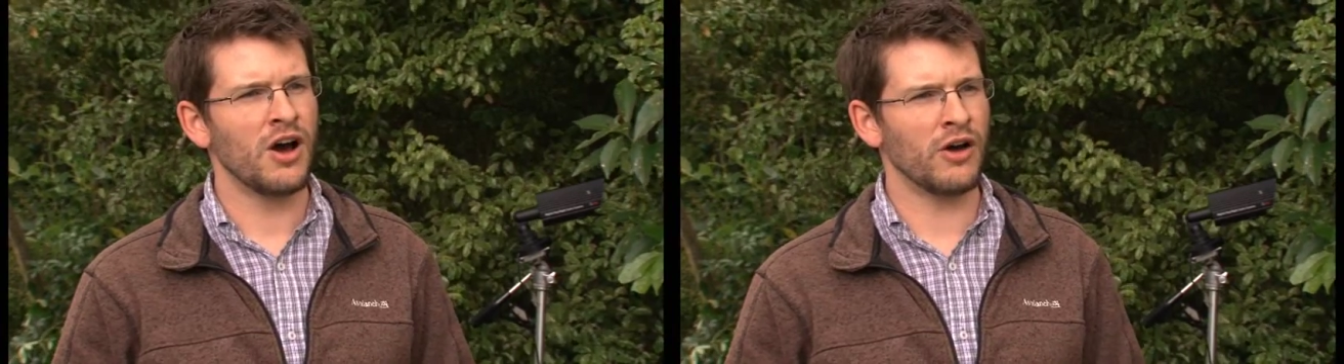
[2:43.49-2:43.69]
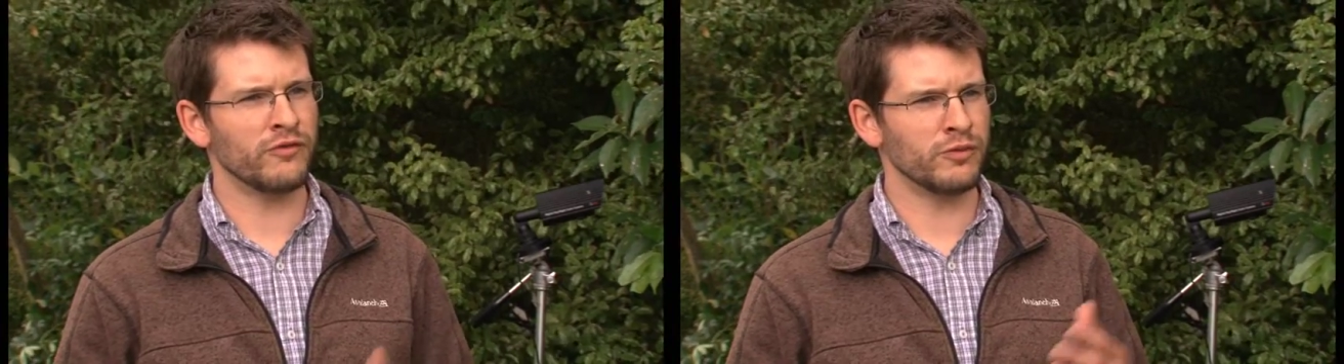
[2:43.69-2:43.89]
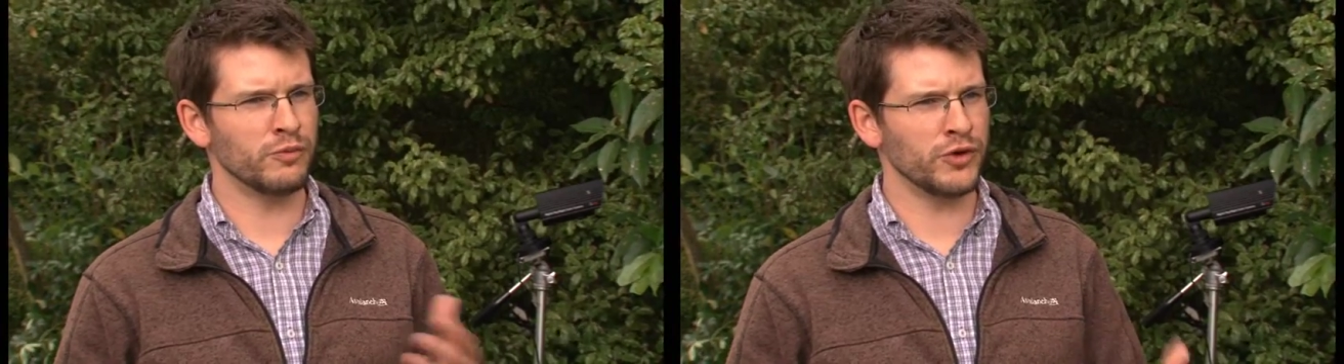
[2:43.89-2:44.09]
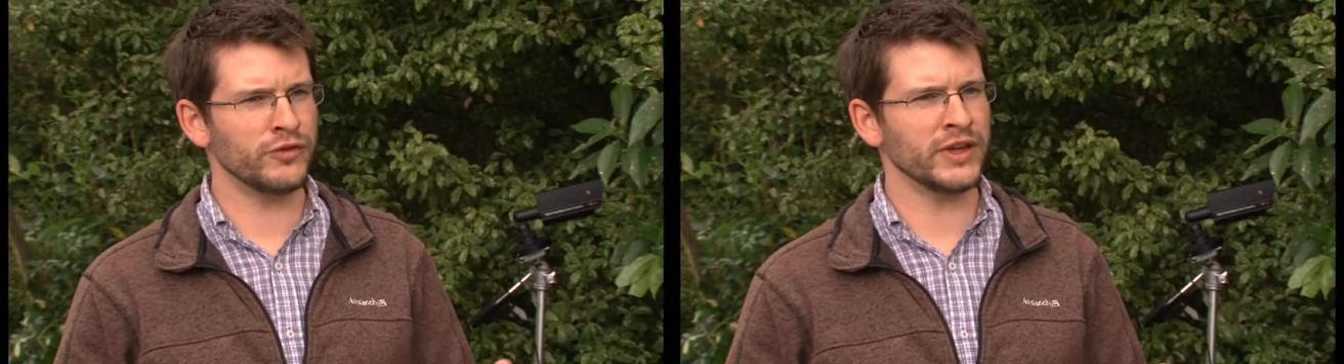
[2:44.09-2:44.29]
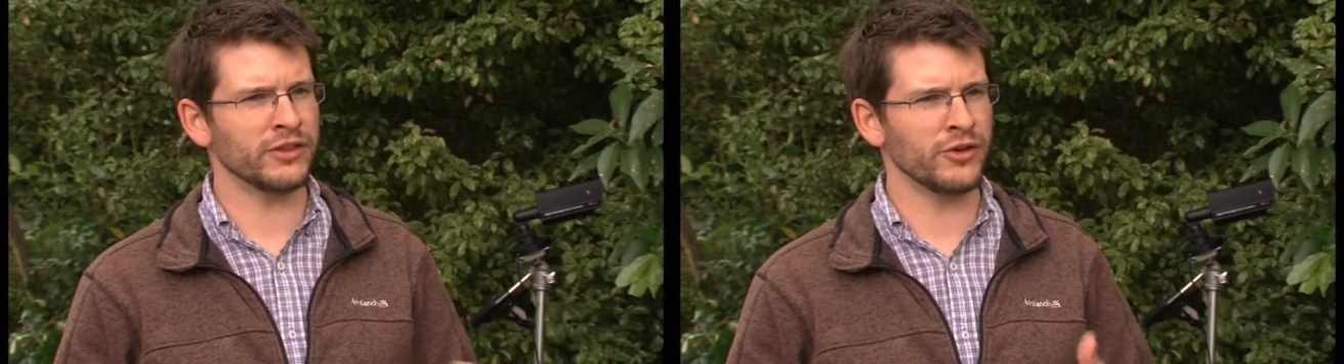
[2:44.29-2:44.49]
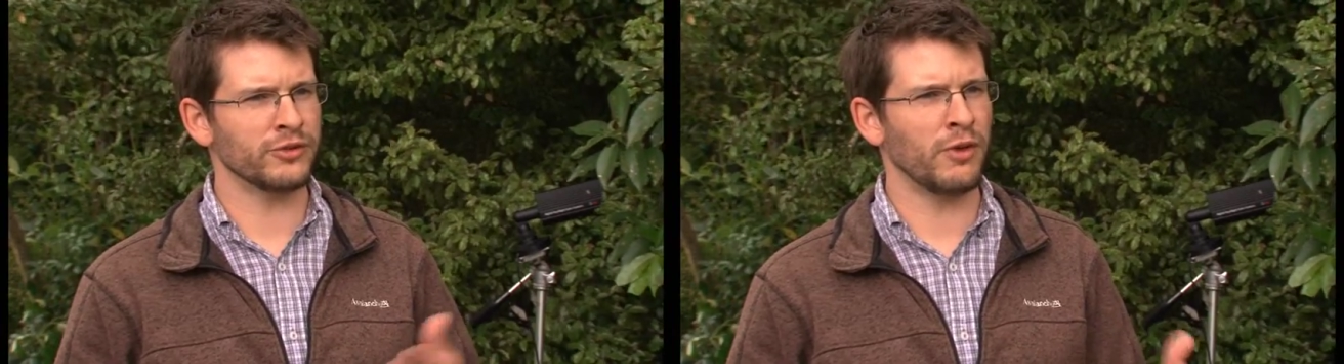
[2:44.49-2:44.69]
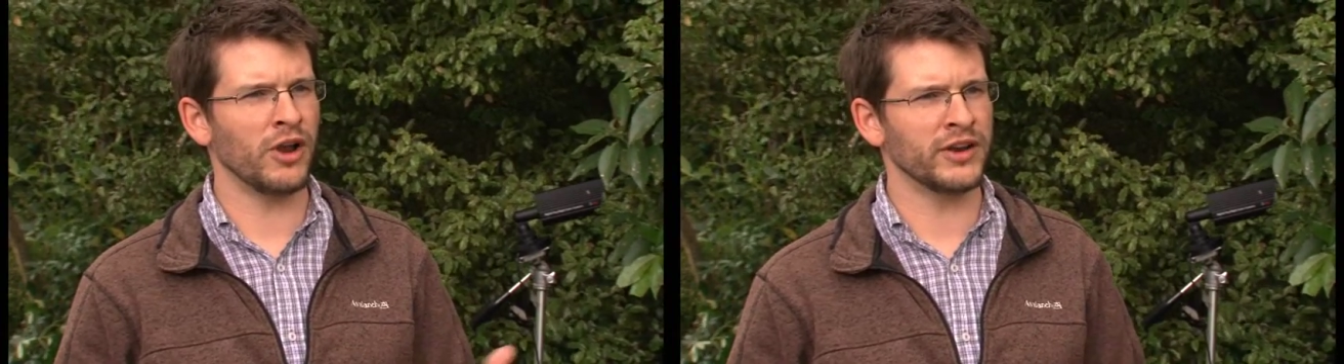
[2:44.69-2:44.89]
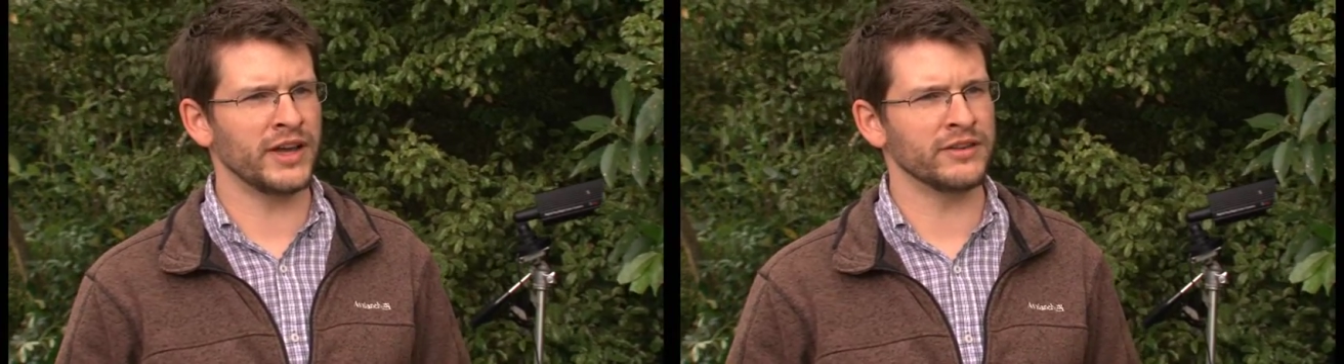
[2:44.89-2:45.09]
of removing those
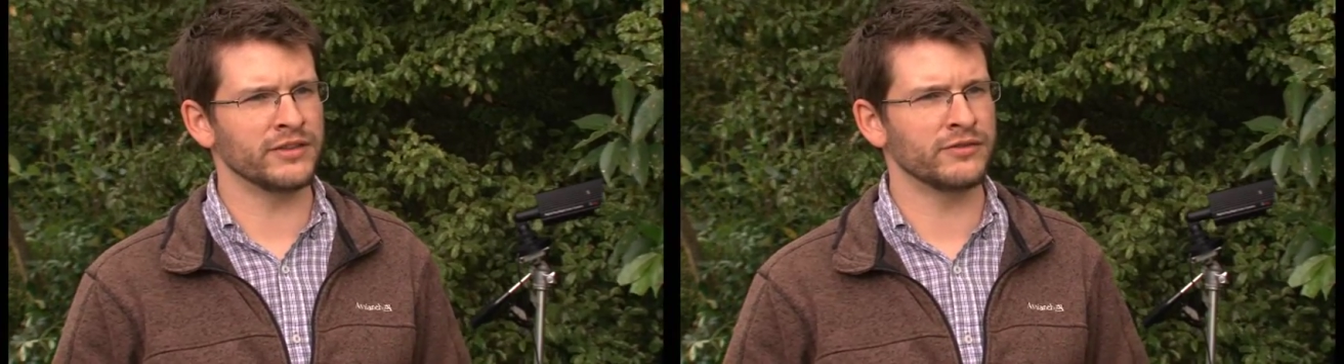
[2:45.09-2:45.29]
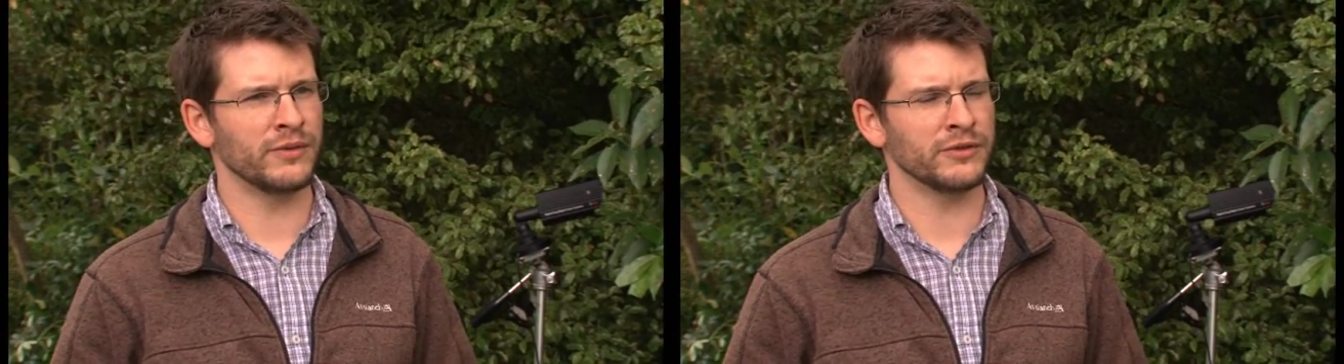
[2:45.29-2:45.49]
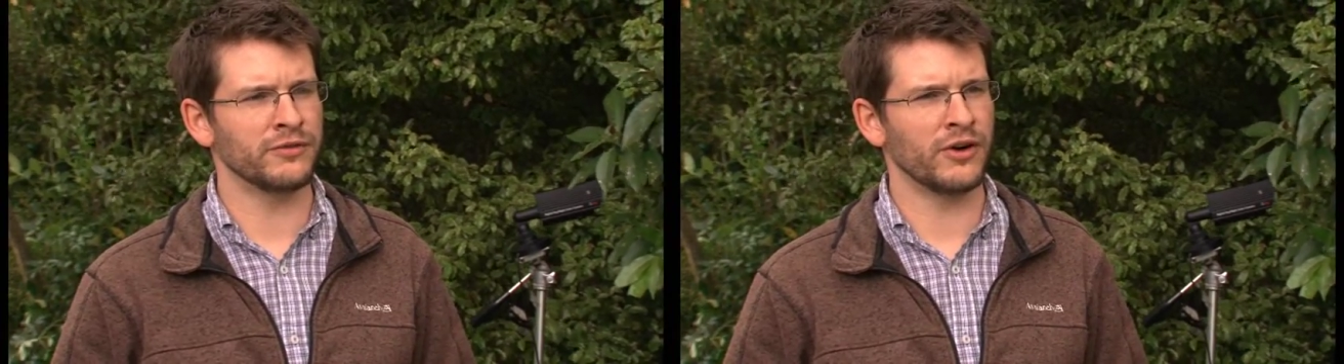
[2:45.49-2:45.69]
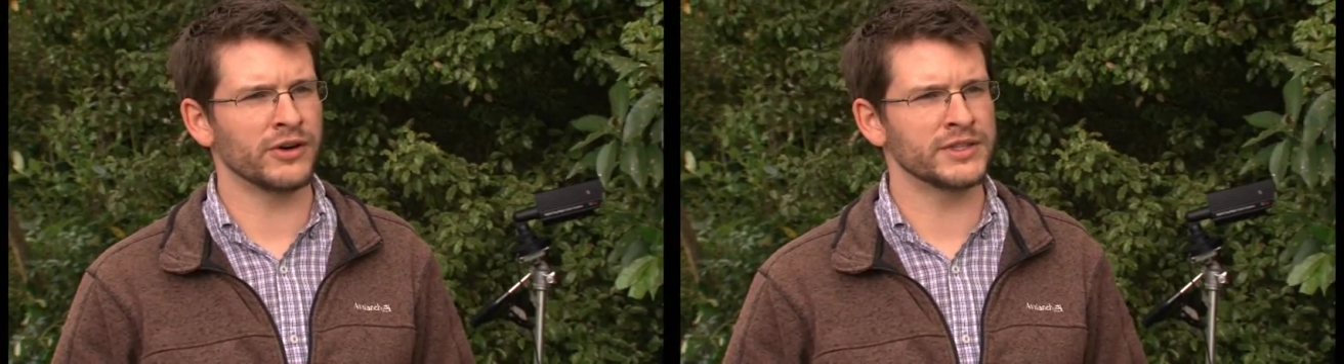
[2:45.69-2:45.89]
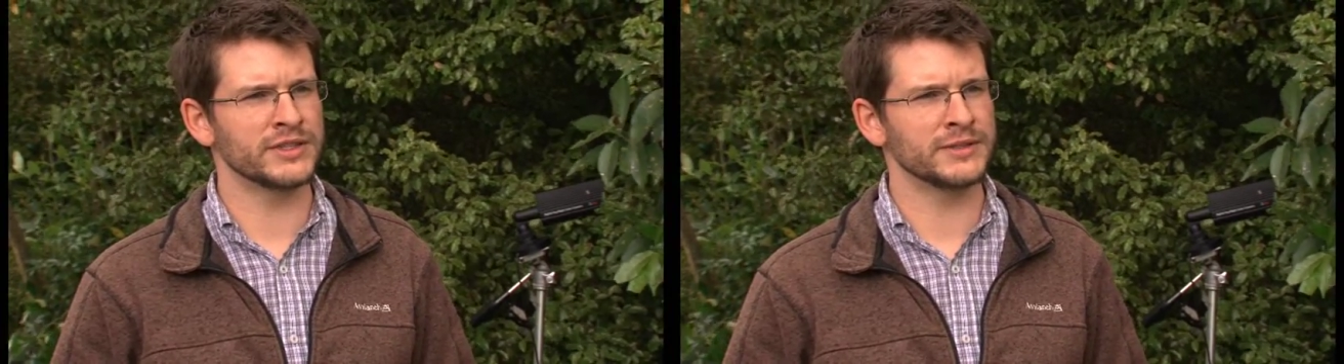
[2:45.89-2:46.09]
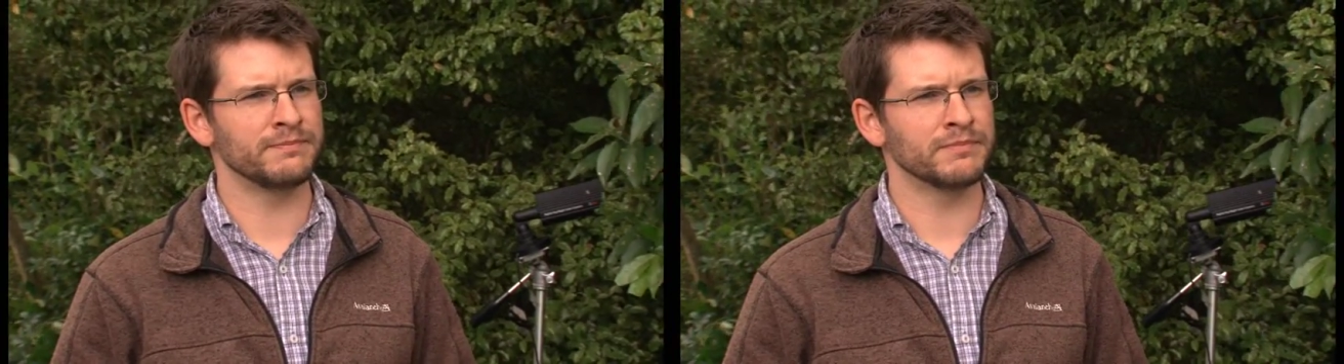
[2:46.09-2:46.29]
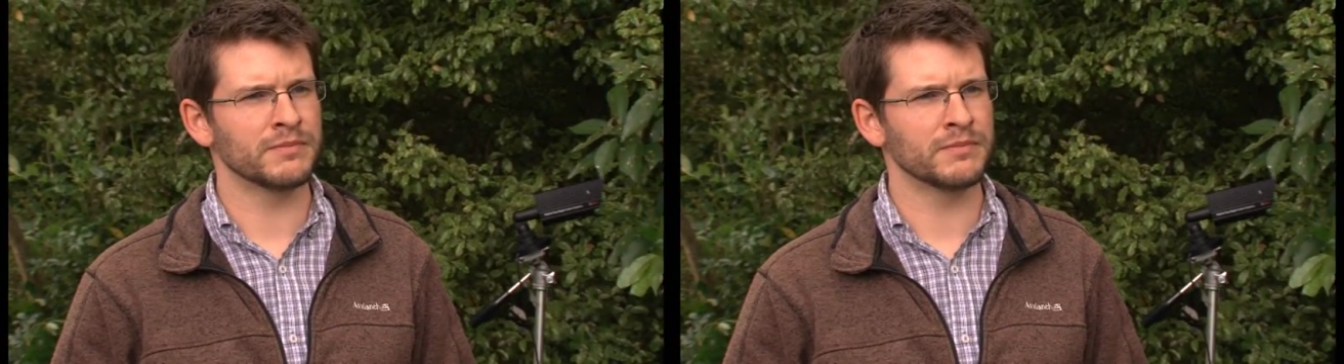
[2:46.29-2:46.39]
pollinators from the forests.